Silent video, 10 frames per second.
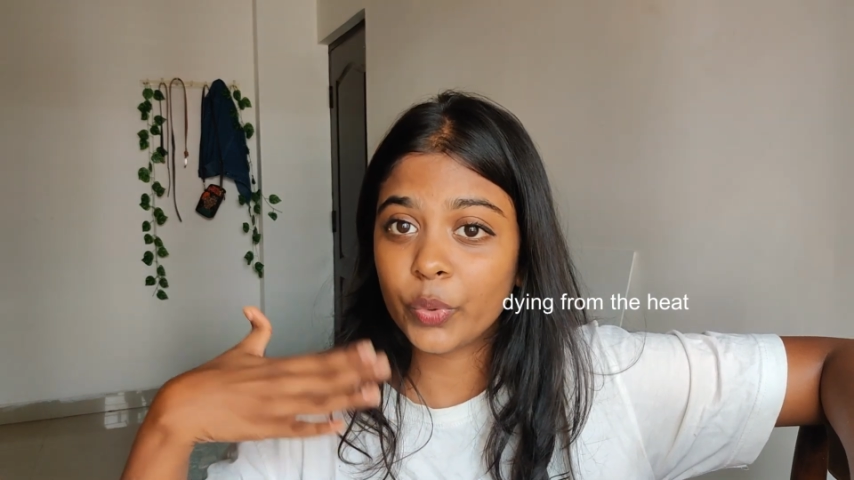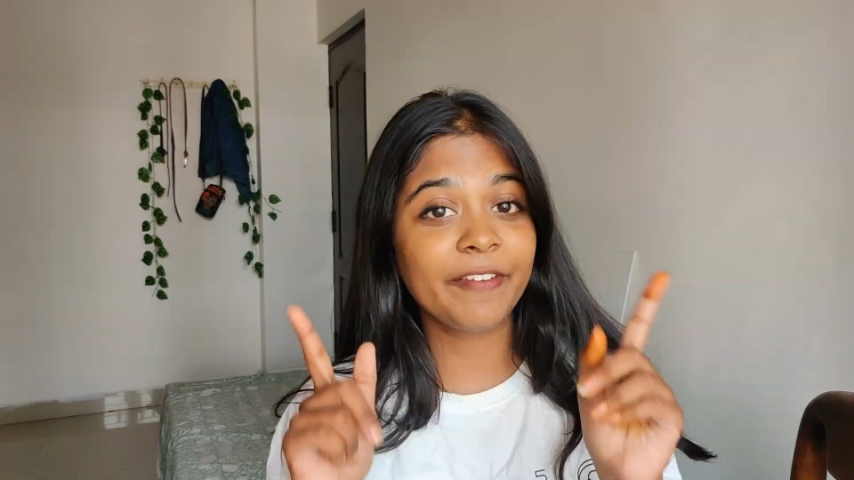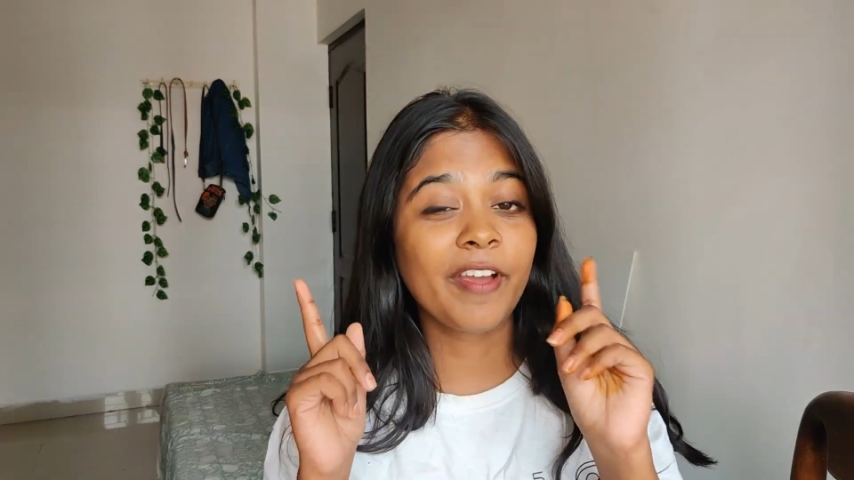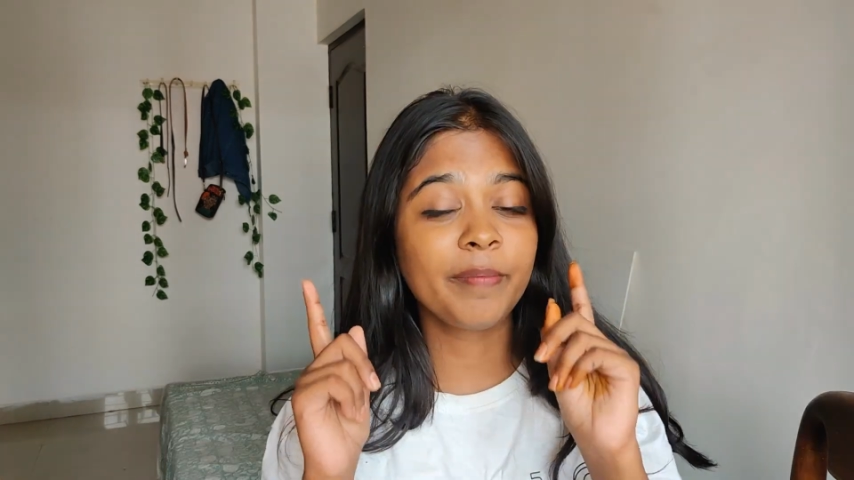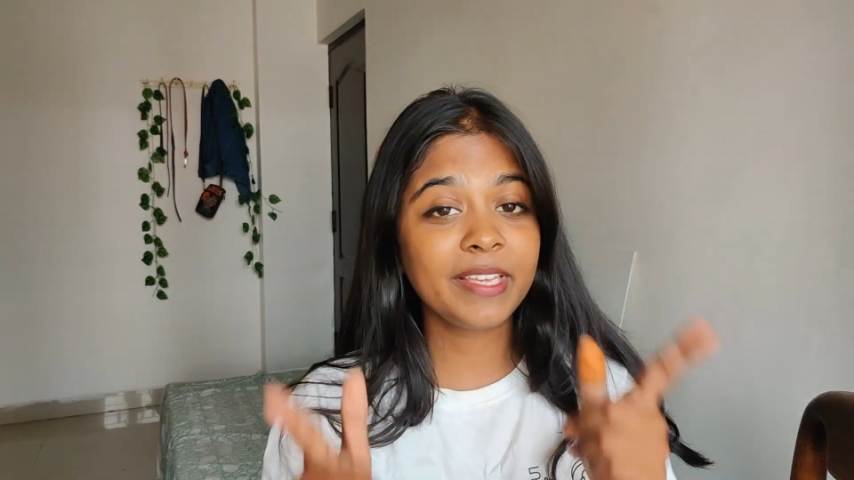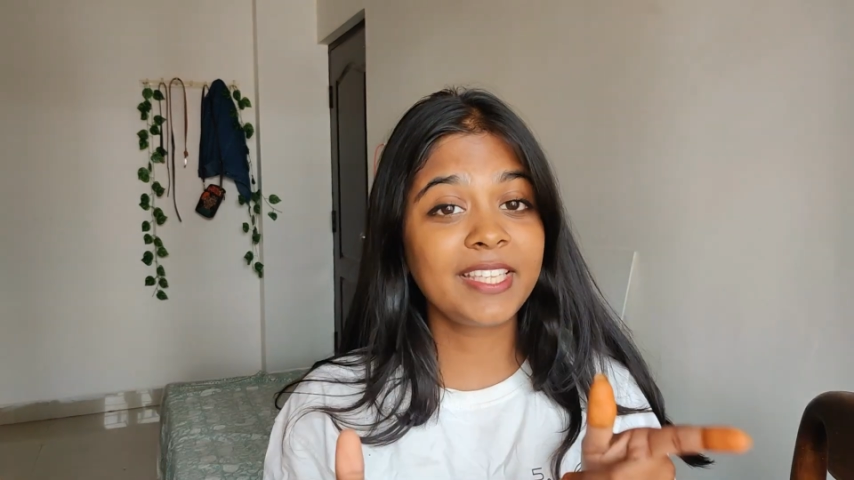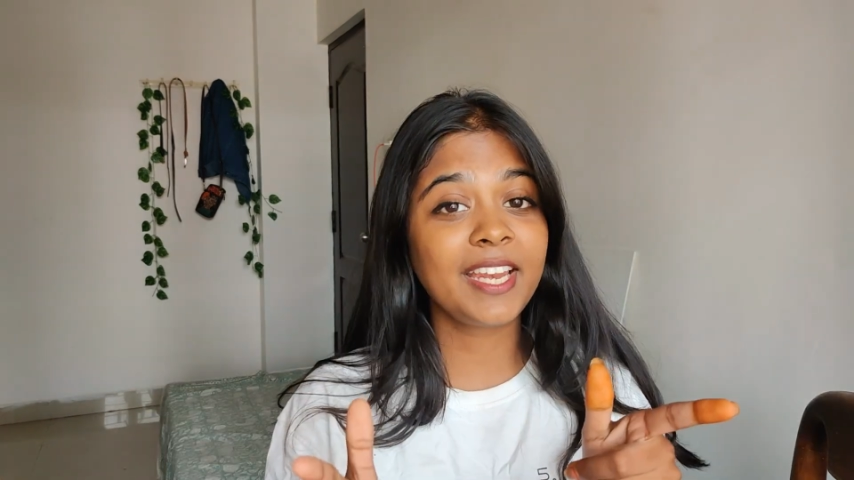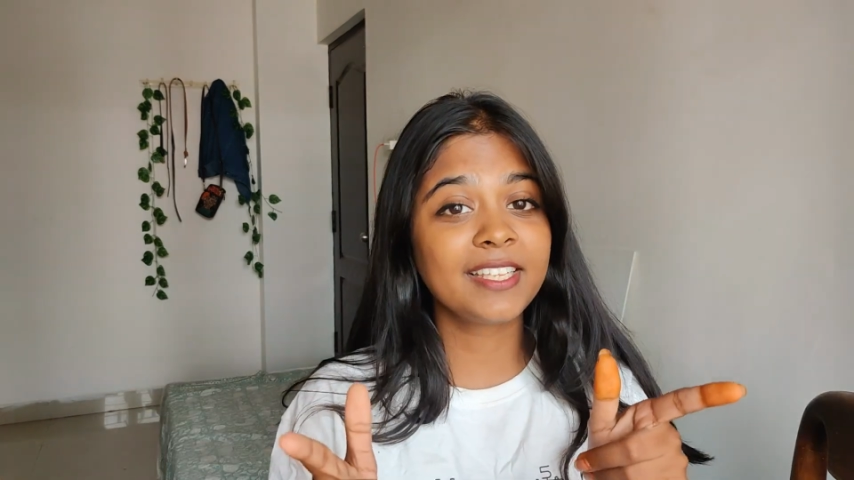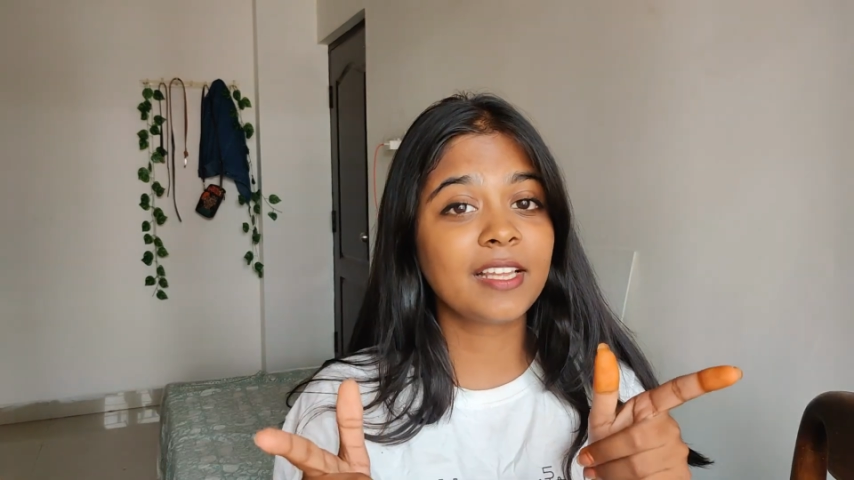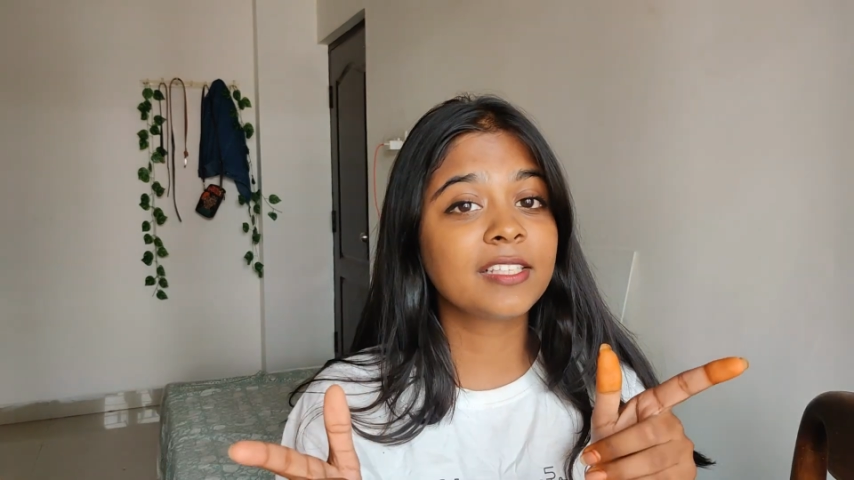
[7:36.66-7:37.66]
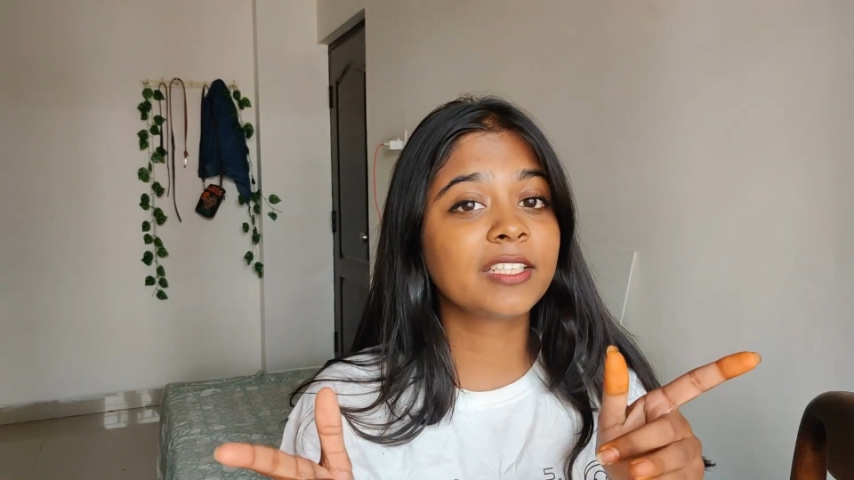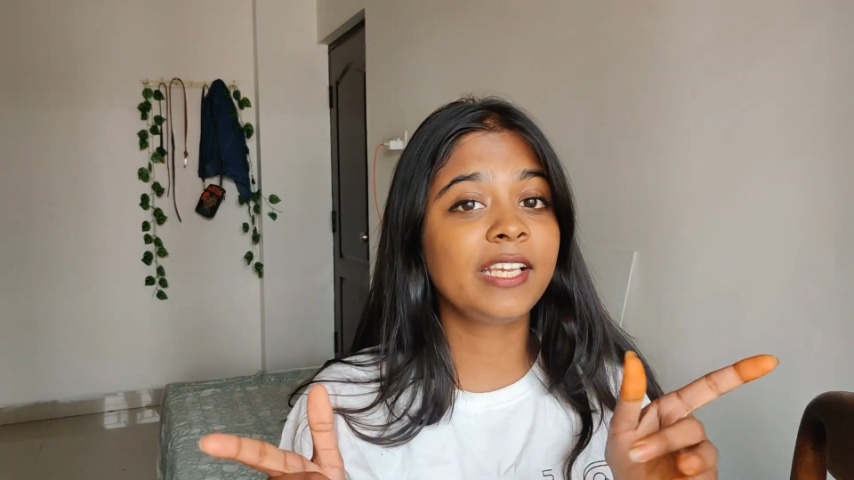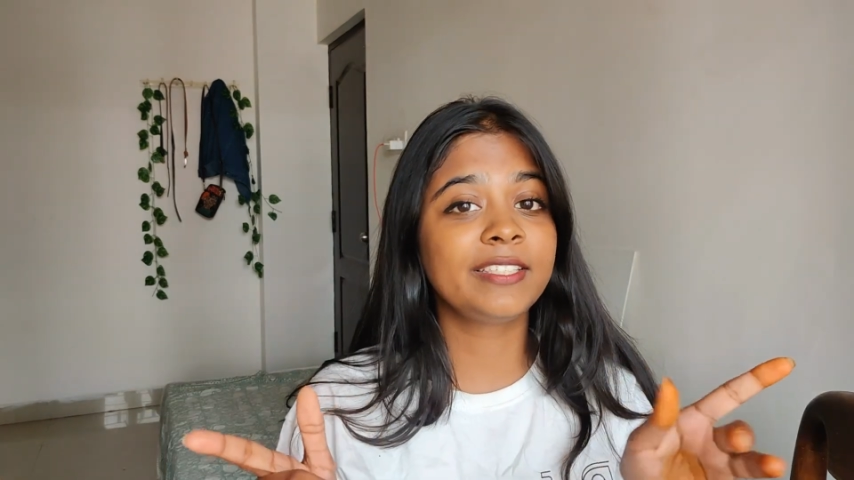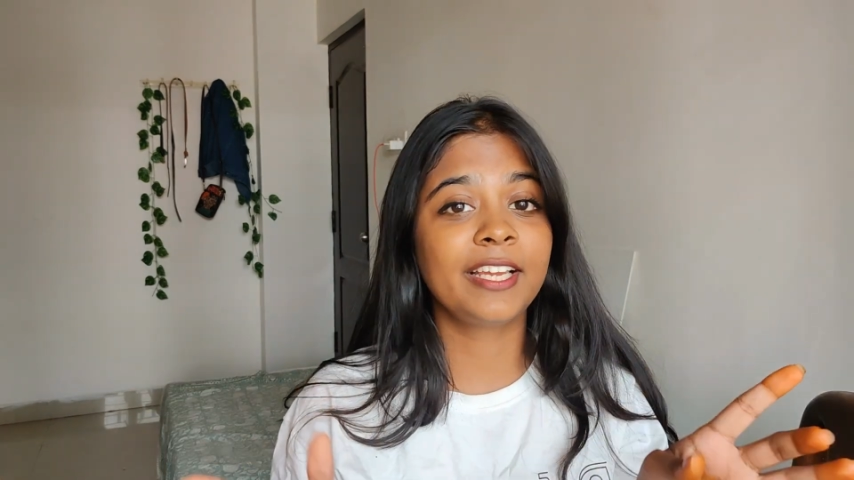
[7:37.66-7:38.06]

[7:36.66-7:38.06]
If I missed any sunscreens